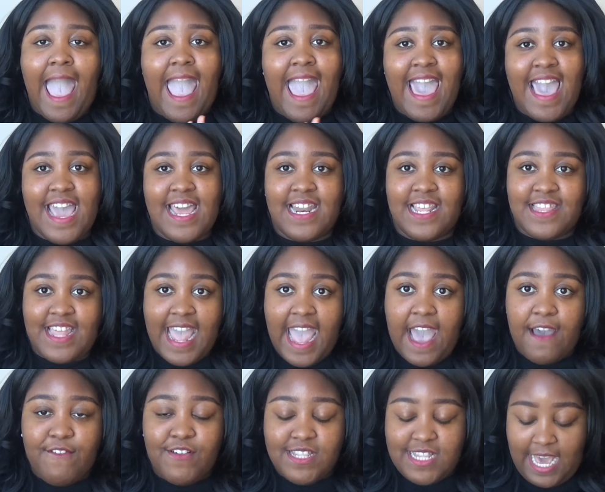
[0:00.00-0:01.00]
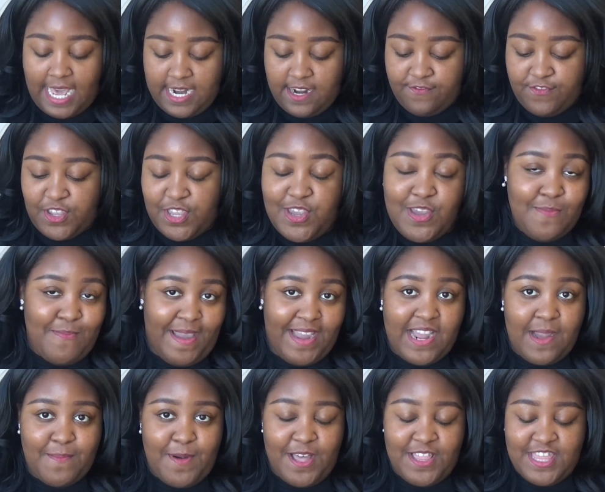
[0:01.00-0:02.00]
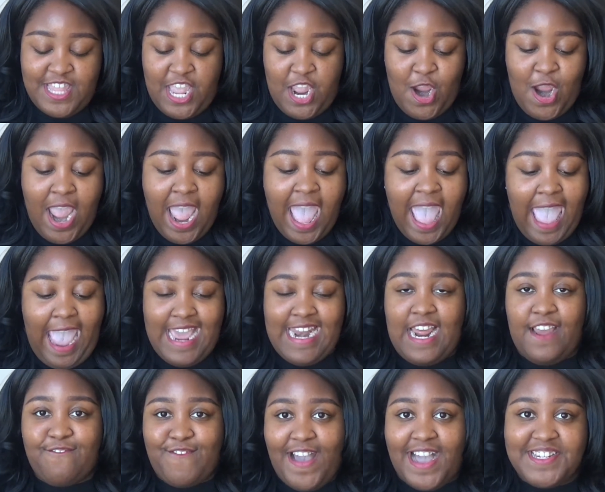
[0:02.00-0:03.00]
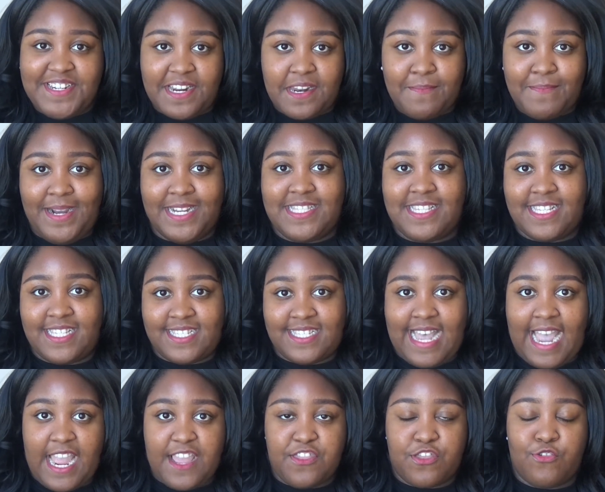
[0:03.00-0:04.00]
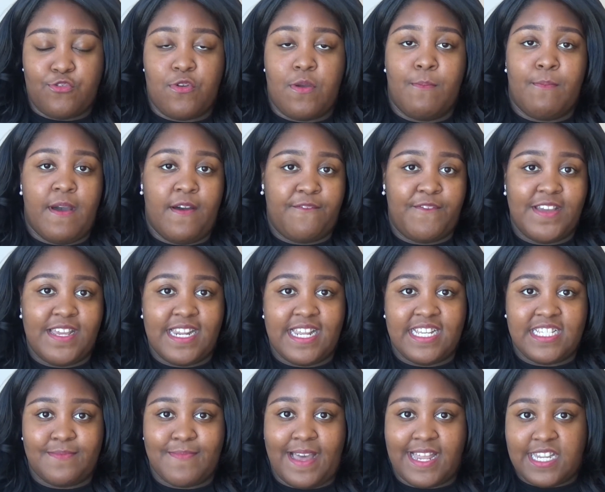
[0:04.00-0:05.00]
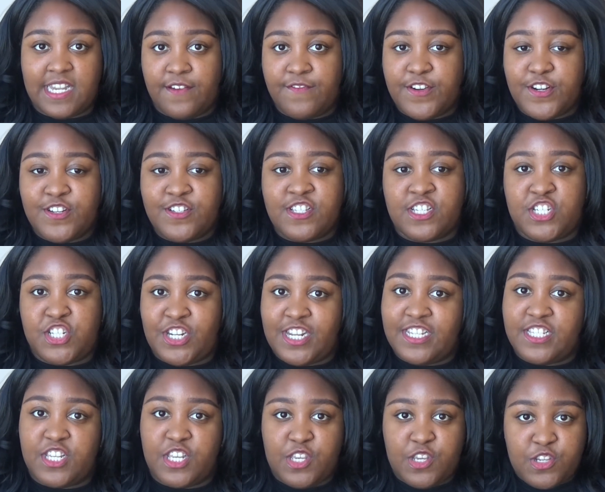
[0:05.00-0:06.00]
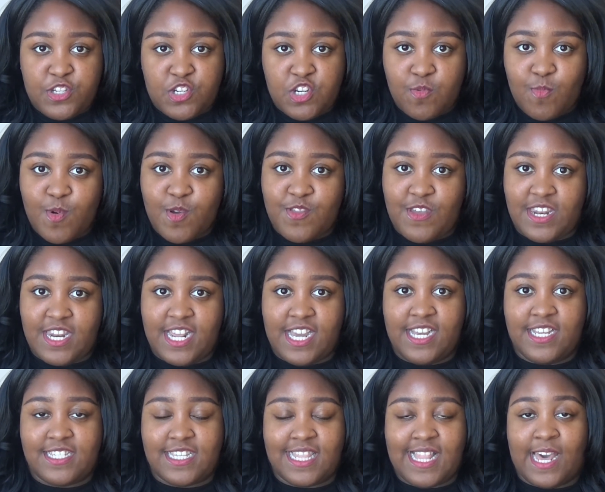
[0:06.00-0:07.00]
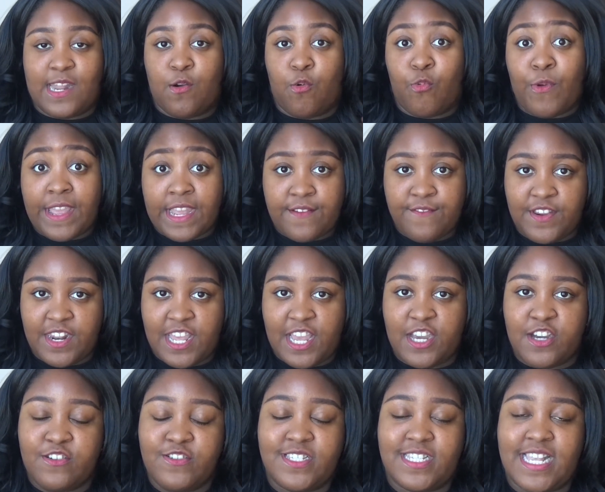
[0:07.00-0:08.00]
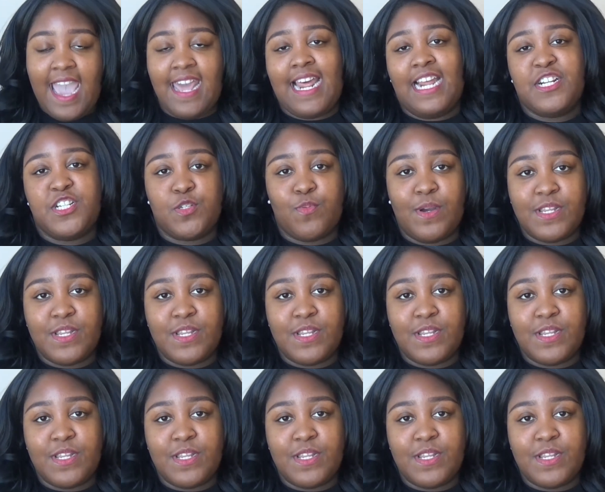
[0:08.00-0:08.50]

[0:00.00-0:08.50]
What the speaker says: And they have a lot of cute makeup on there, and I found out about the site through Muffin Is My Lovers. She is a YouTuber that does a lot of wig videos, and I just